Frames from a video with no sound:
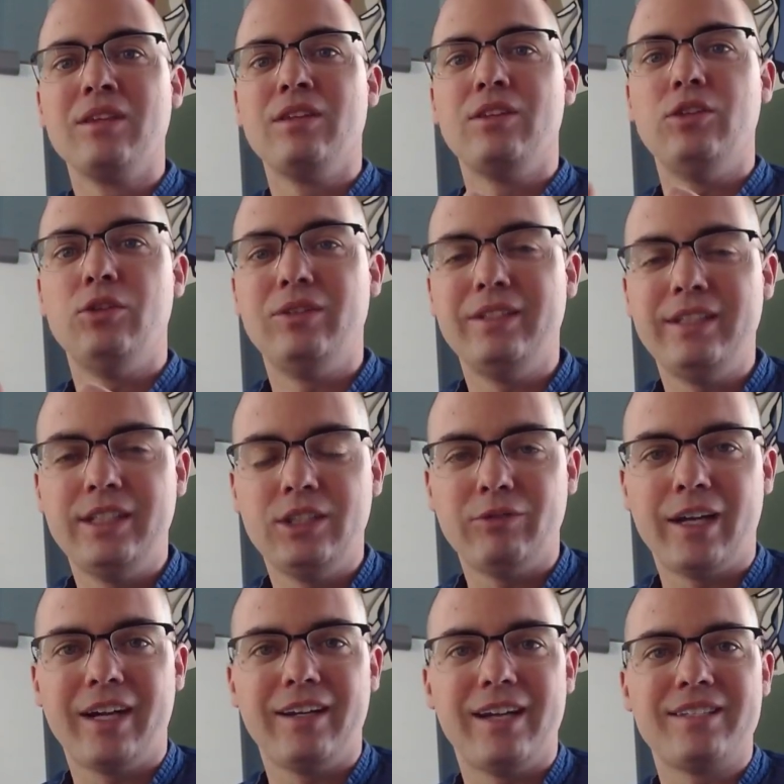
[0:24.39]
you need to
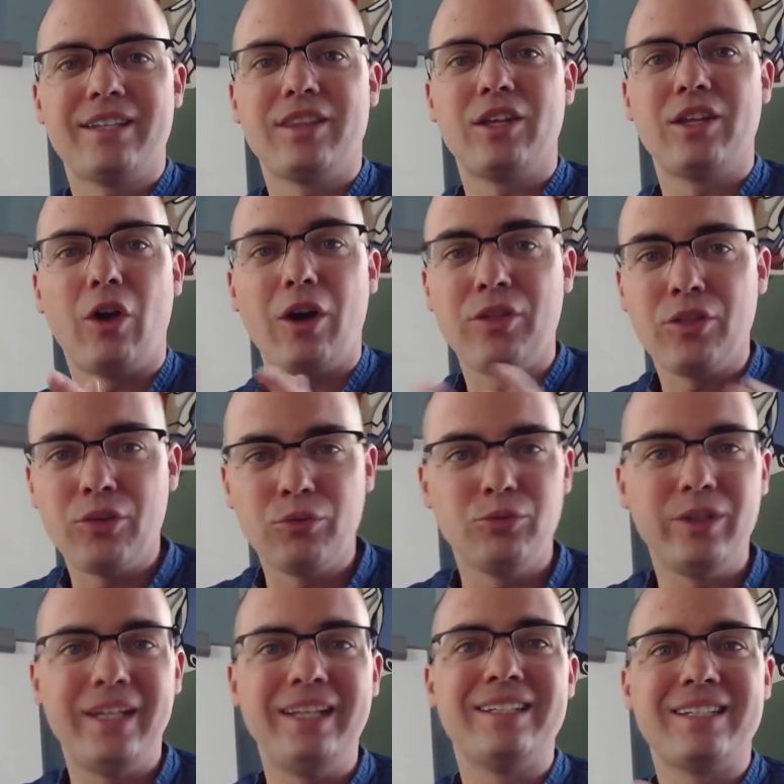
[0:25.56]
recognize that there are
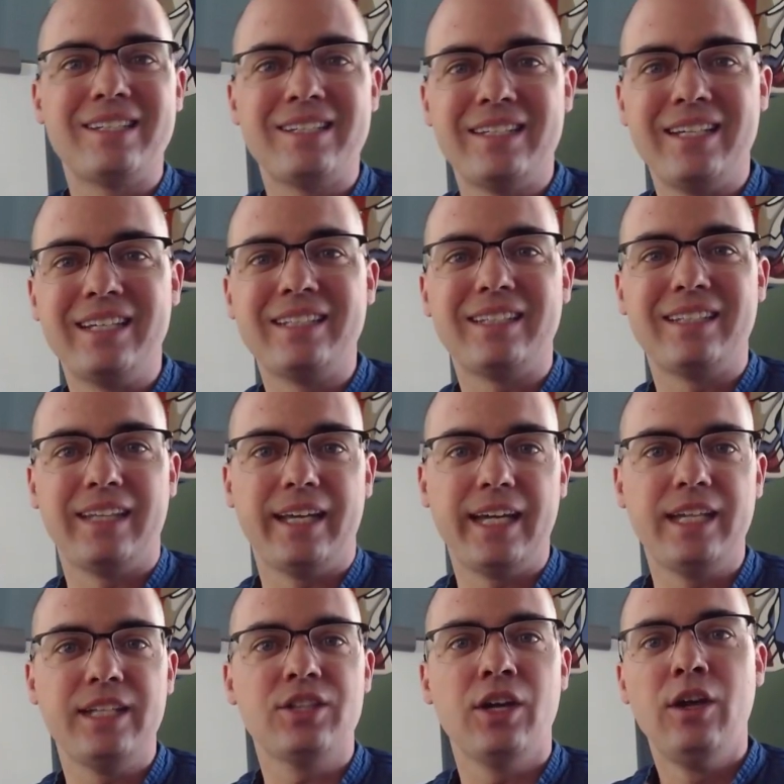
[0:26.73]
3 distinct
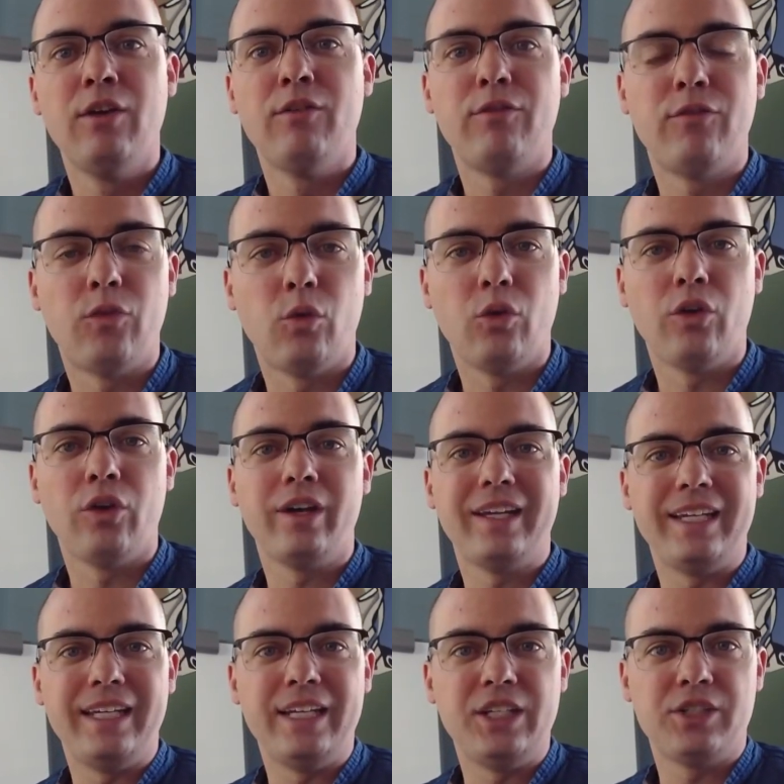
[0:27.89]
lanes for
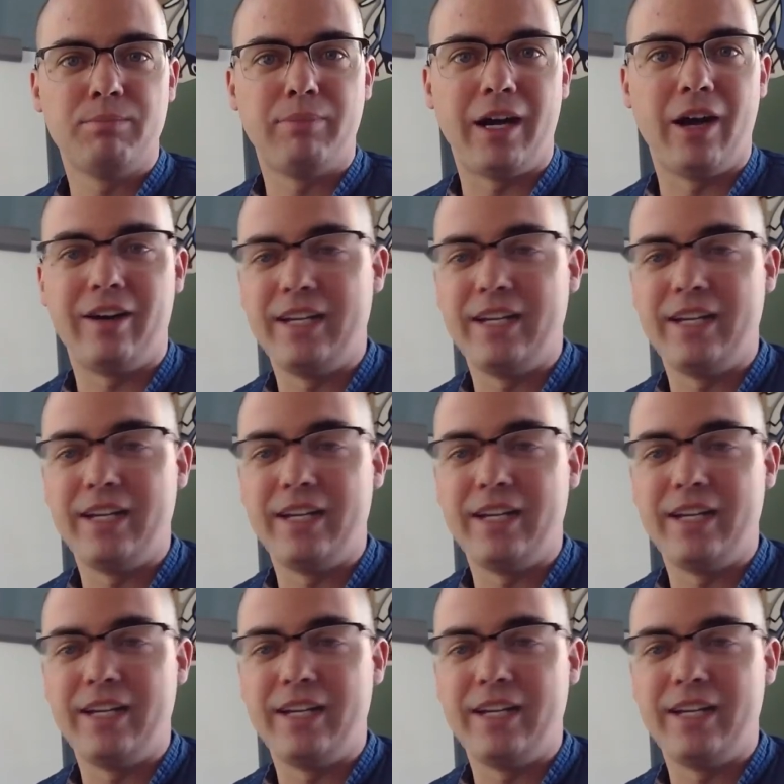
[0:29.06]
each buyer.